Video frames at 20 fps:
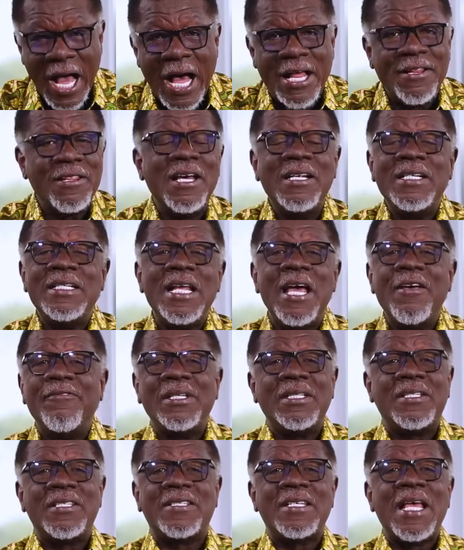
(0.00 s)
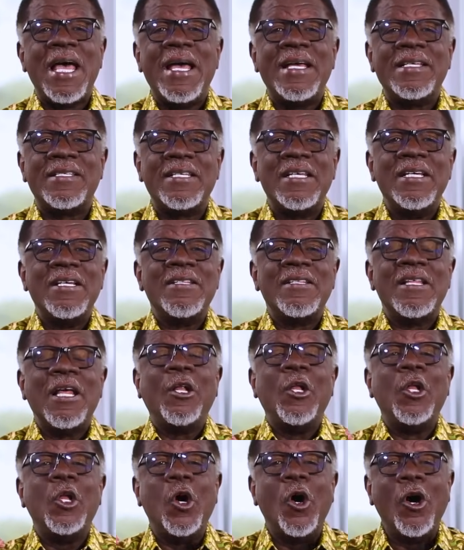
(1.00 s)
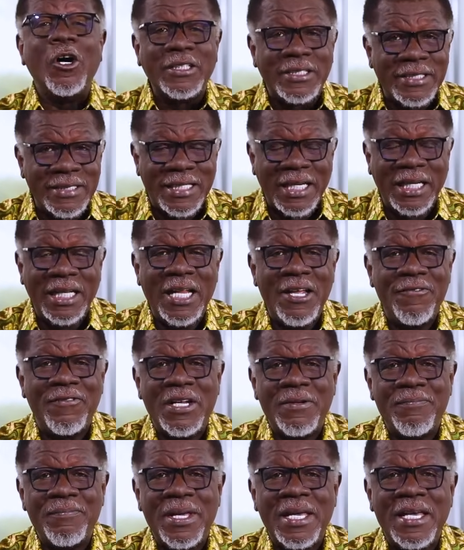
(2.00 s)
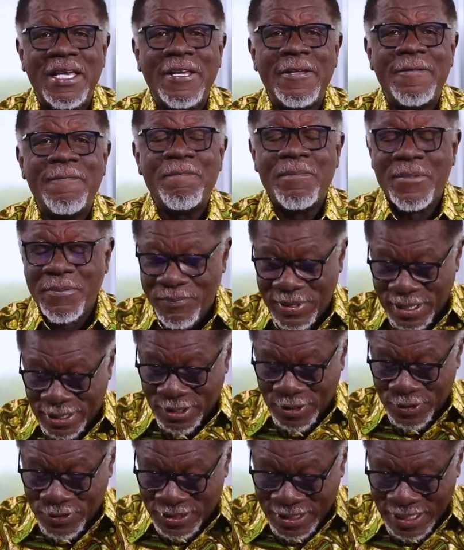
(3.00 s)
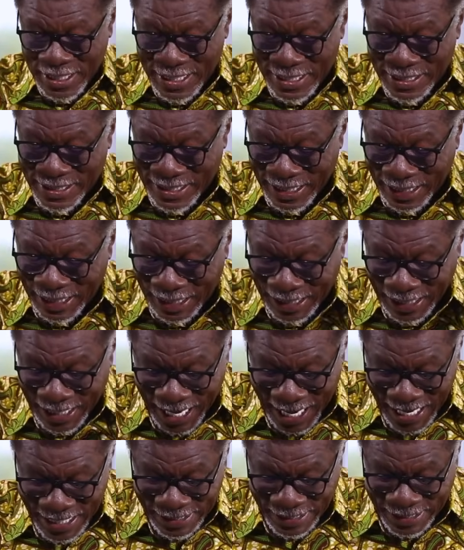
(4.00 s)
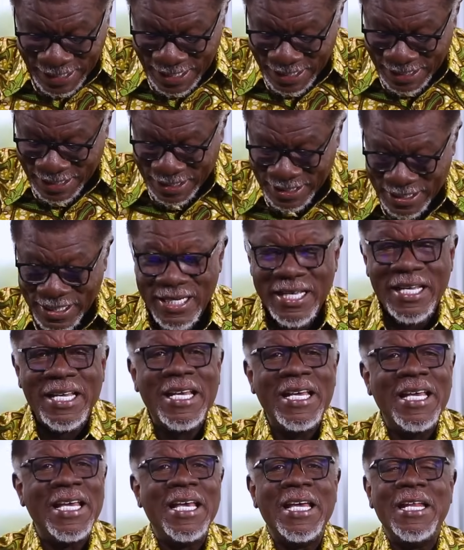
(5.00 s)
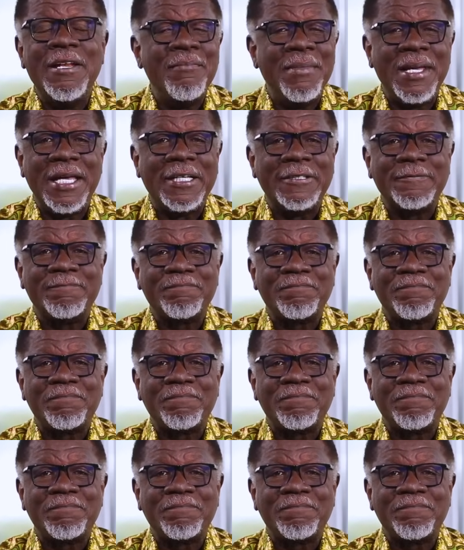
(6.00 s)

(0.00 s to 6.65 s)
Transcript: And then David says, the Lord delivered me because he delighted in me.